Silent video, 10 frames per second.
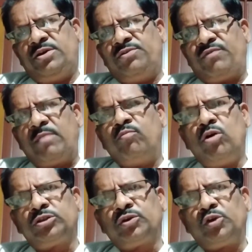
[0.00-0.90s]
From
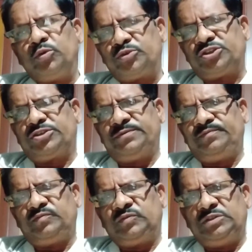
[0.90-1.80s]
both groups,
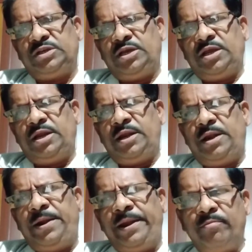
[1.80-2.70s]

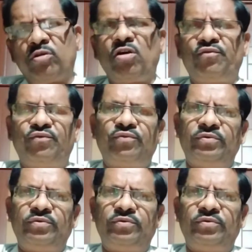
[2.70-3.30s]
number of